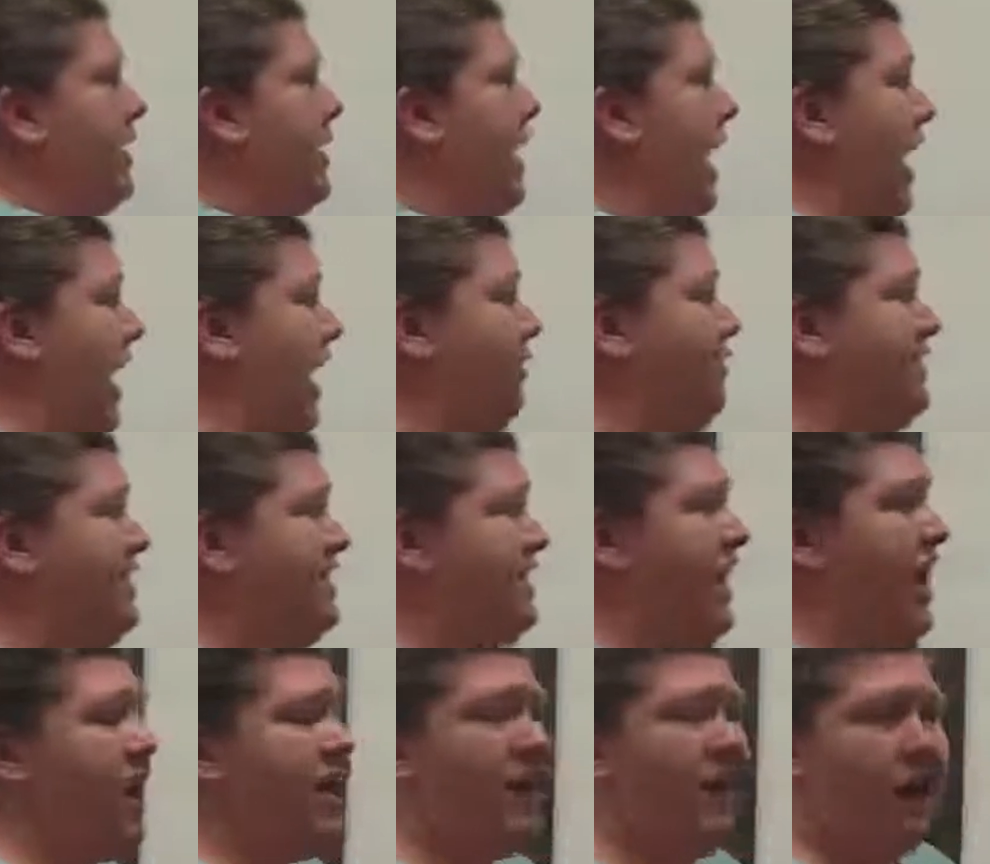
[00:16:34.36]
Now I've
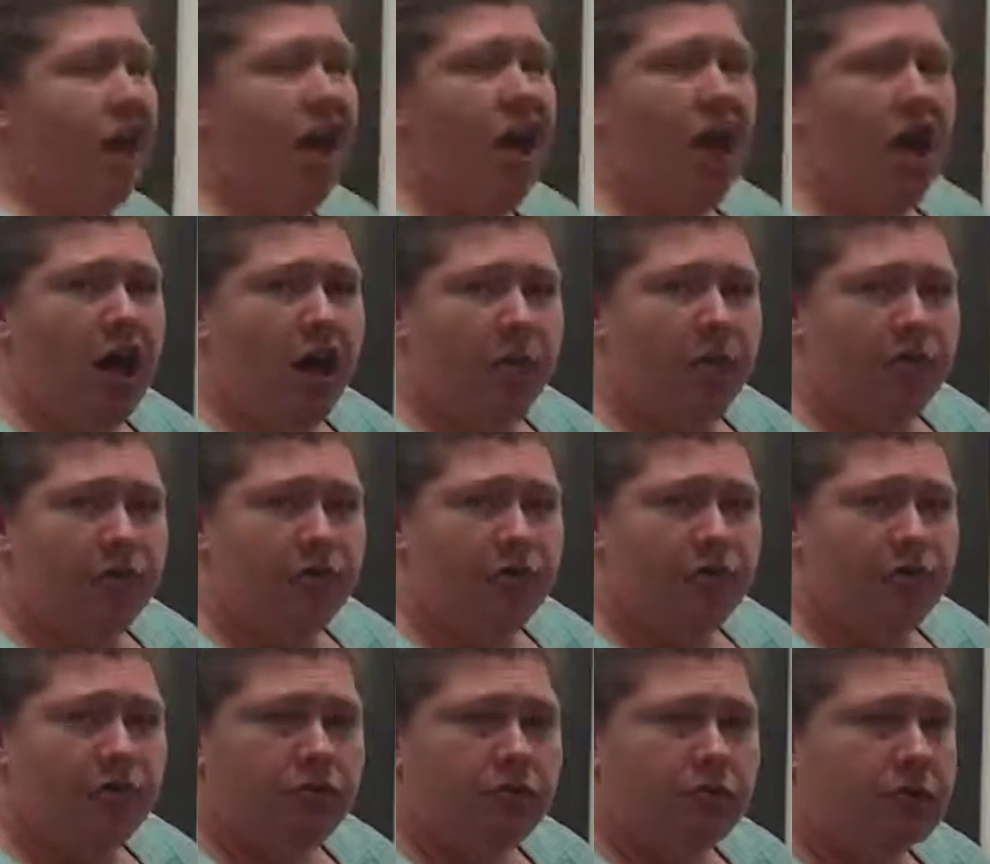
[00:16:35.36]
set it up.
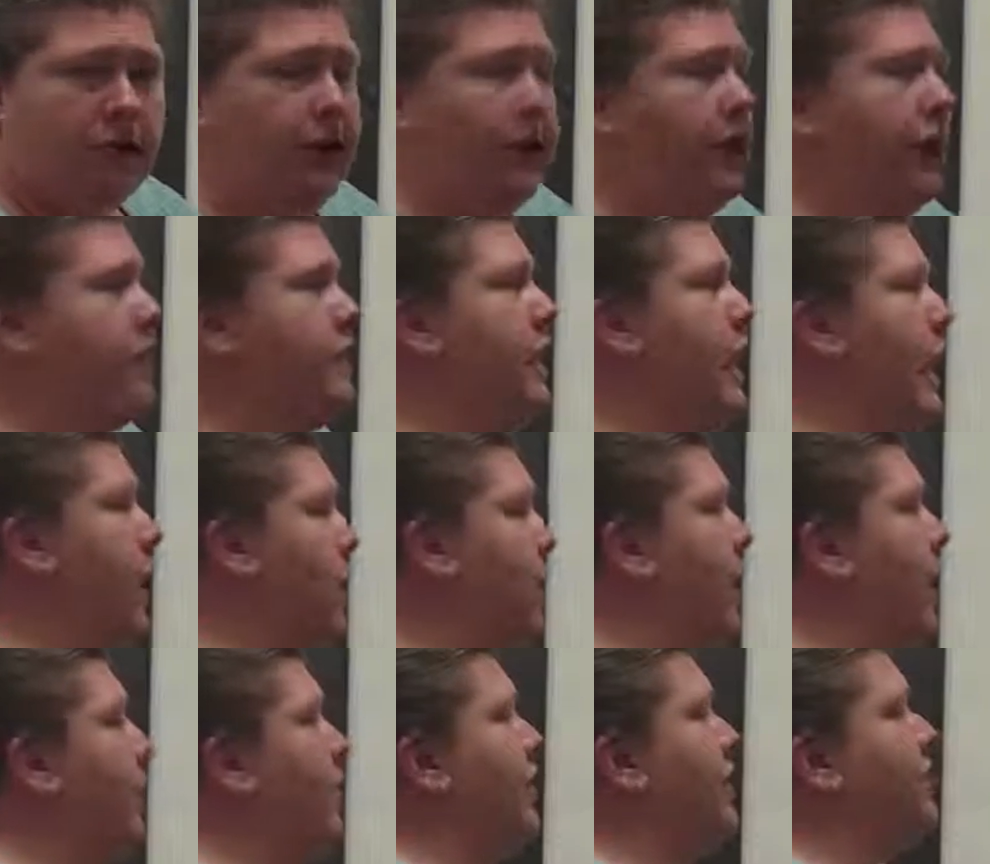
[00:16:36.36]
Now
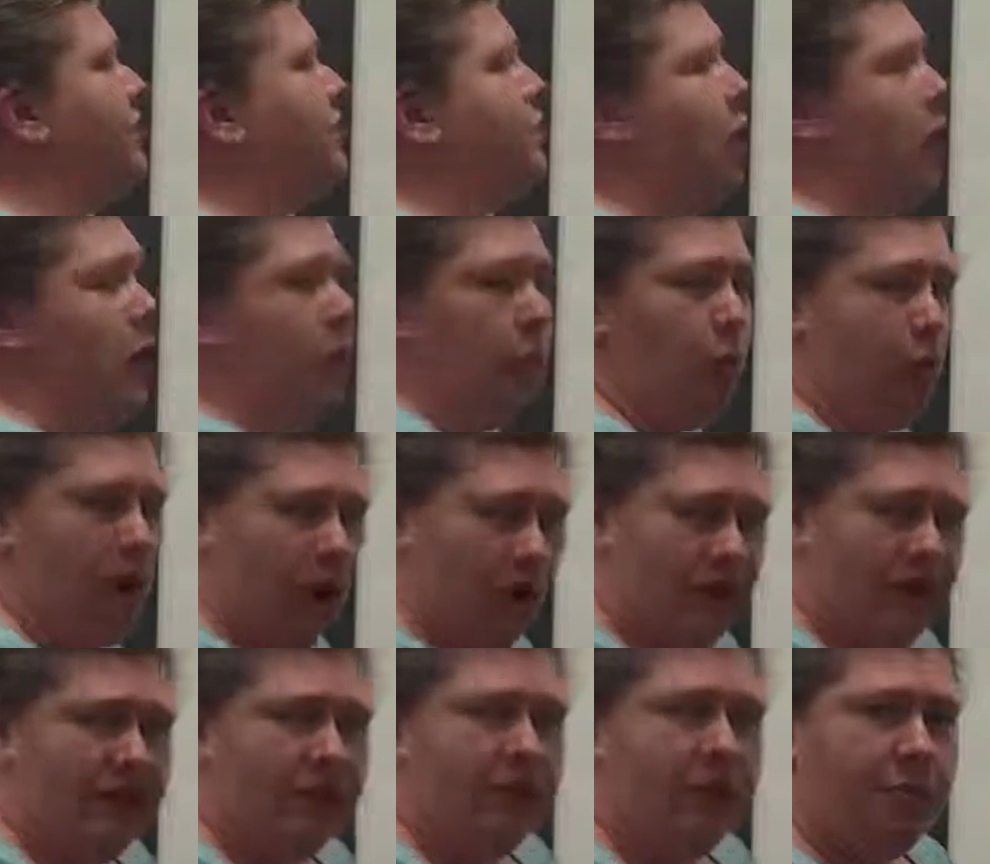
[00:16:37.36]
I want to start
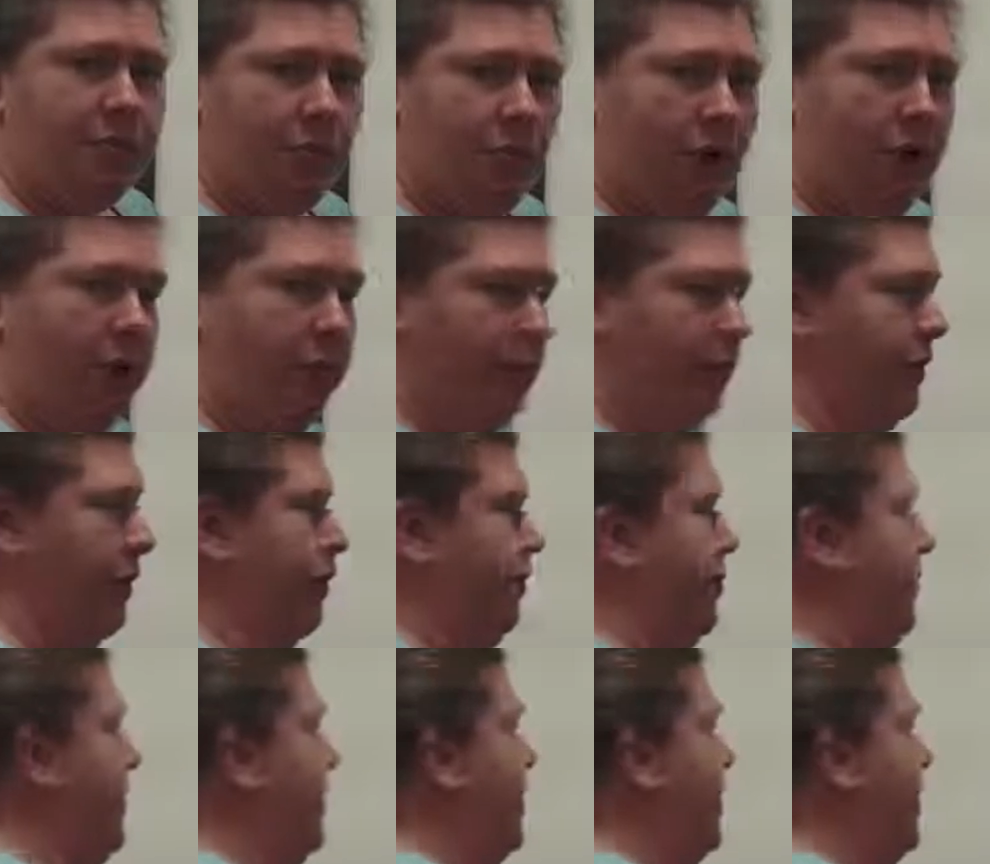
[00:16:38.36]
working the problem.